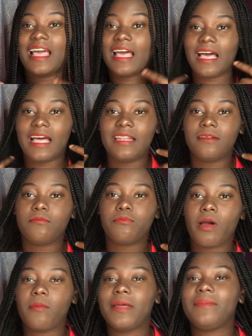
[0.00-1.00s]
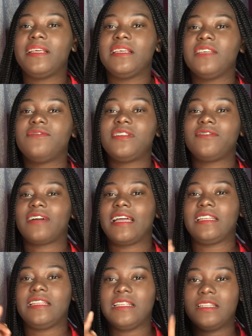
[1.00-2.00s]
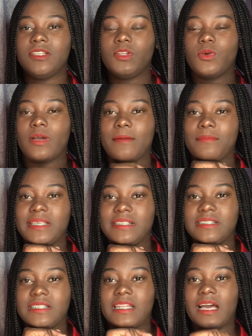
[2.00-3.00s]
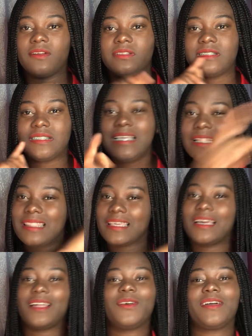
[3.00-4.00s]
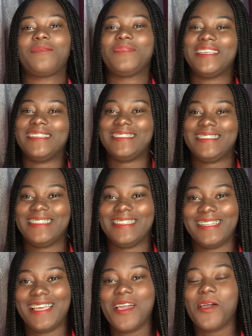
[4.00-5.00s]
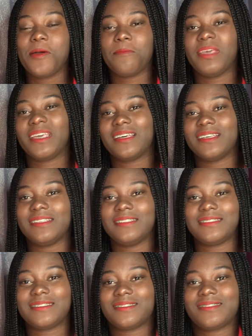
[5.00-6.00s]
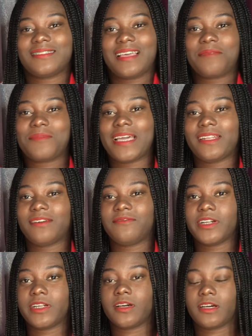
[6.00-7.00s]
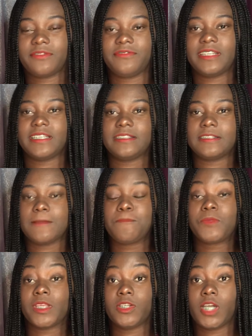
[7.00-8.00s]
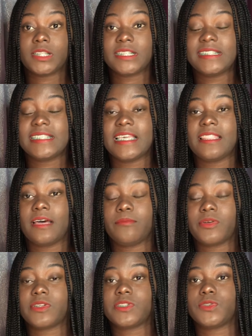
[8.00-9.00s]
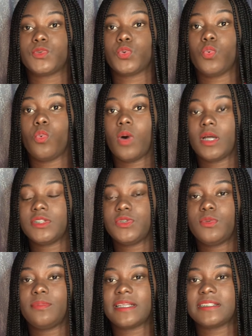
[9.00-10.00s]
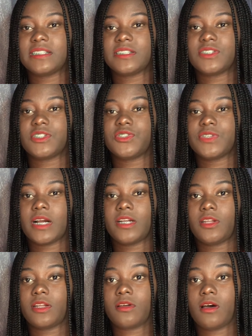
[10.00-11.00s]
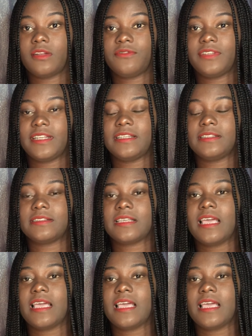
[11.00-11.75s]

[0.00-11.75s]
And probably even if I didn't look amazing, I would still think I look amazing because I'm kind of very confident. Not to say that persons who want to do plastic surgery are not confident.